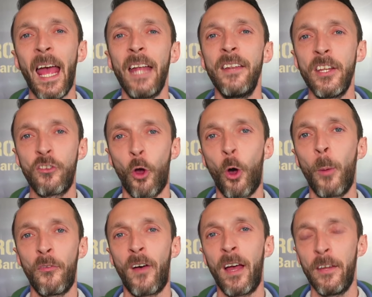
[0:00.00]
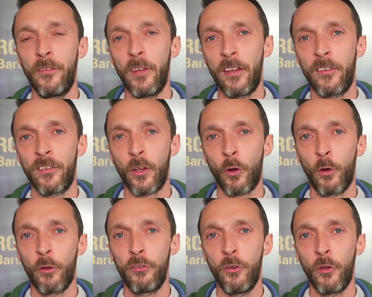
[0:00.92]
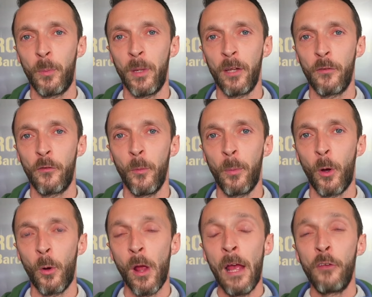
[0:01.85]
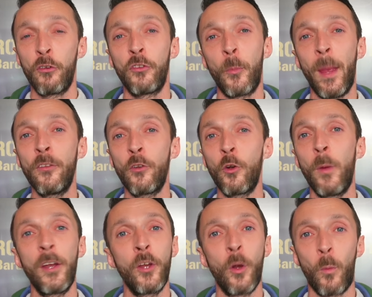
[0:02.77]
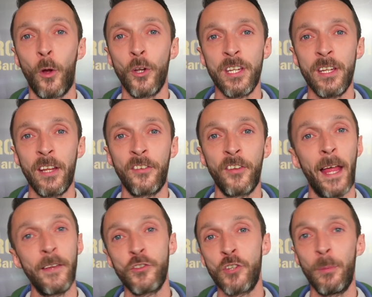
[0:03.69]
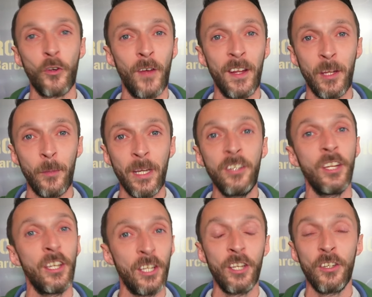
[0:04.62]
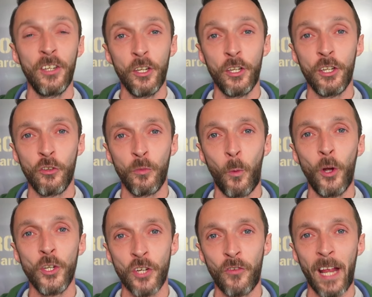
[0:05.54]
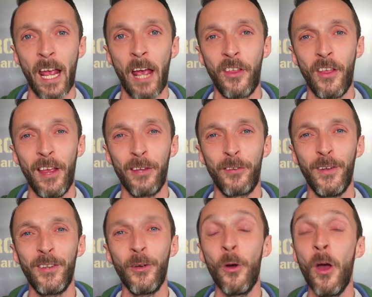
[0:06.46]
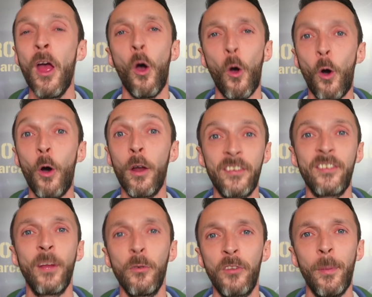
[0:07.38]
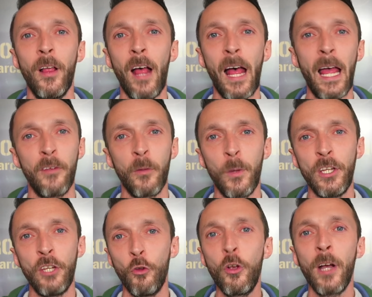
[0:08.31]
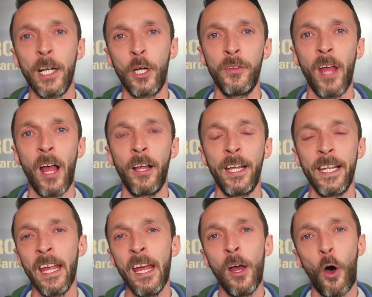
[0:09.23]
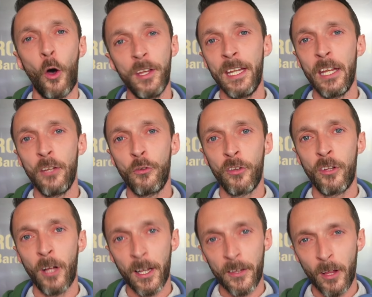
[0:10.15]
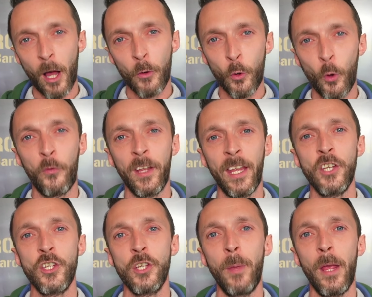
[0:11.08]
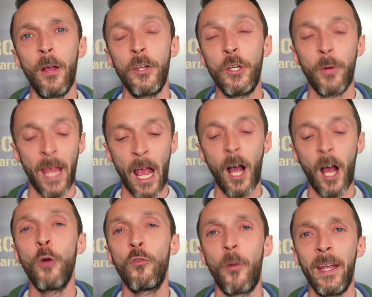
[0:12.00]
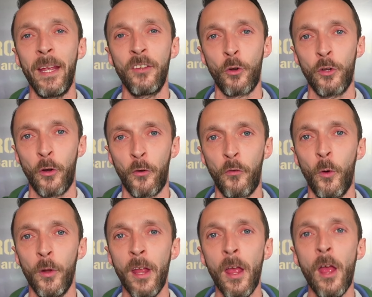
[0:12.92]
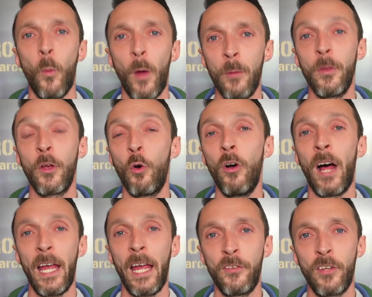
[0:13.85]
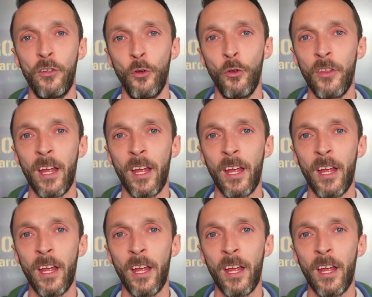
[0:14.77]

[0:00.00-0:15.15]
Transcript: in the top 5 leagues across European football. So depending on when you're watching this, the live stream's already been and you can just watch it right after this video, or it's still to be live. And when you do click on that link, all you need to do is click the little notification bell and you'll get a little reminder on your phone when we go live to do